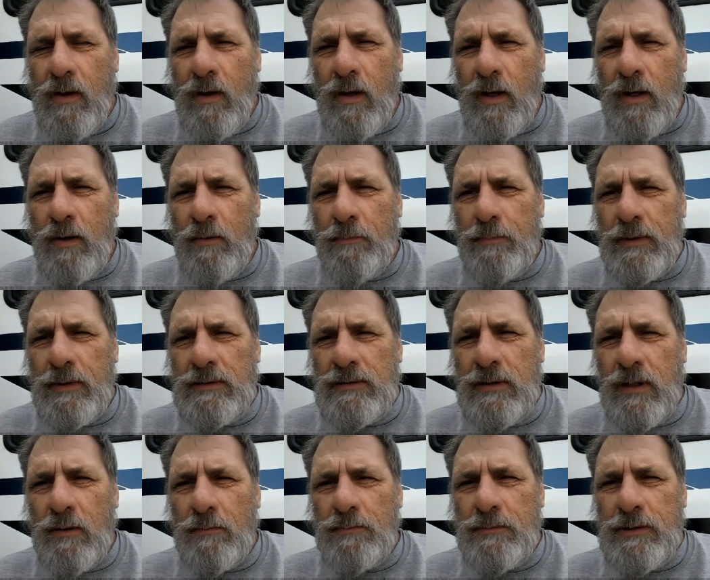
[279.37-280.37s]
I hope this
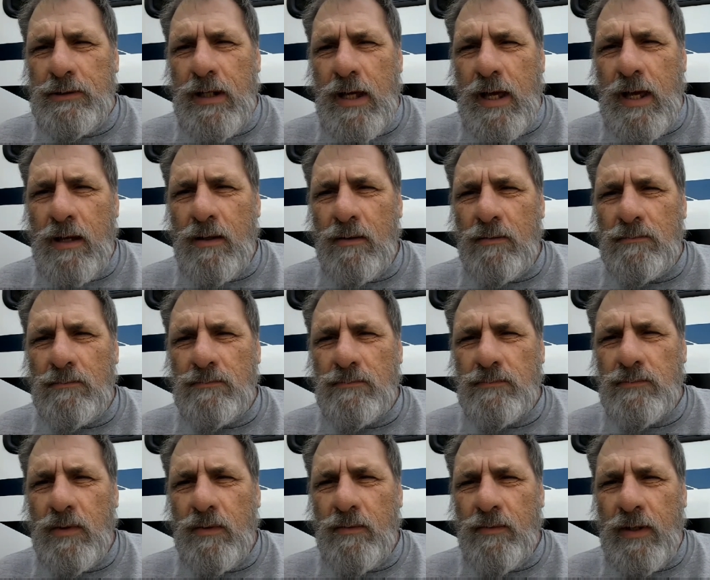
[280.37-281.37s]
helps you out.
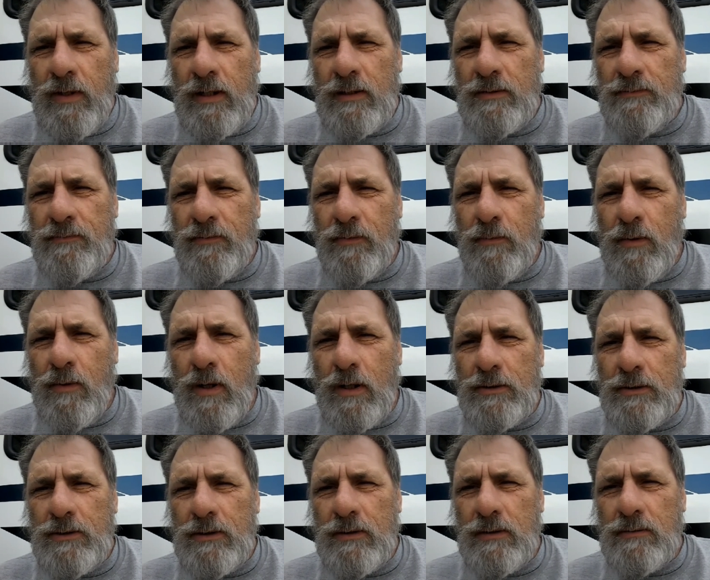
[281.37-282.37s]
Thanks for
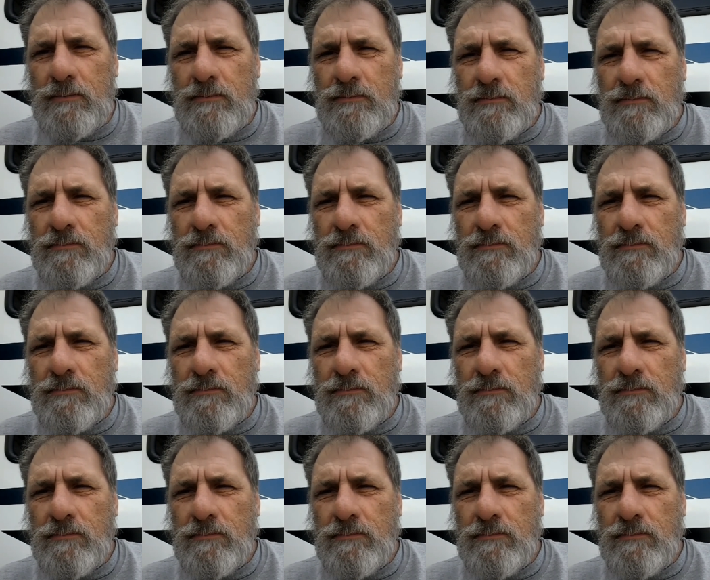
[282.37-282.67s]
watching.